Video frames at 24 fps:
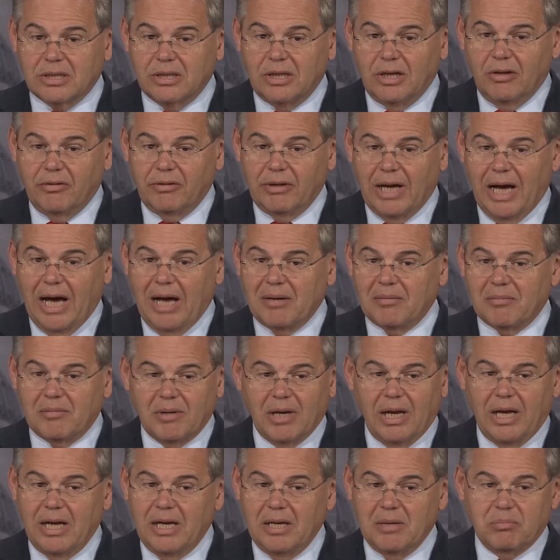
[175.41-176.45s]
you know, not
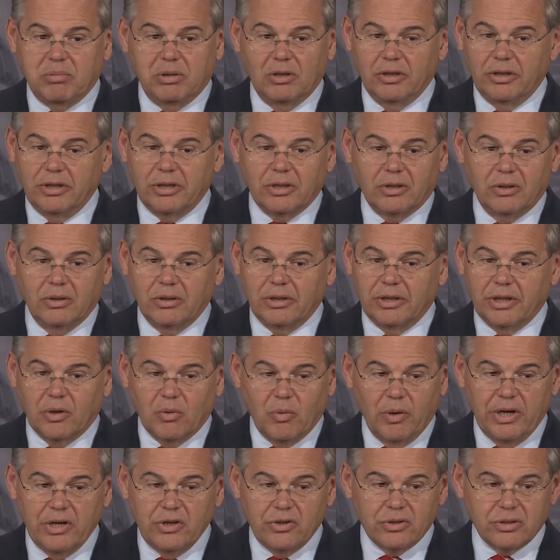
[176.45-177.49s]
a political
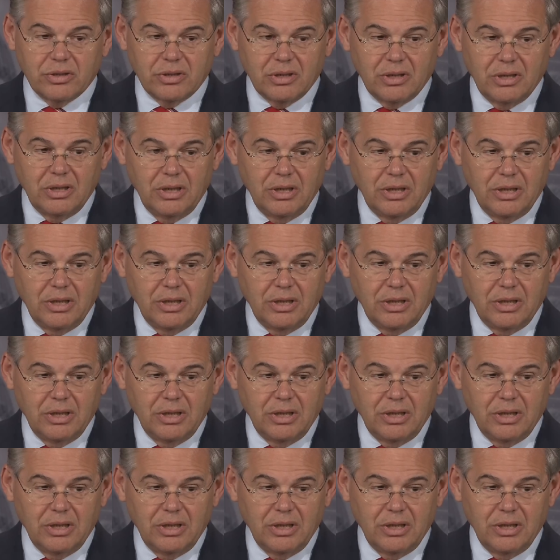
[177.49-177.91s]
equation.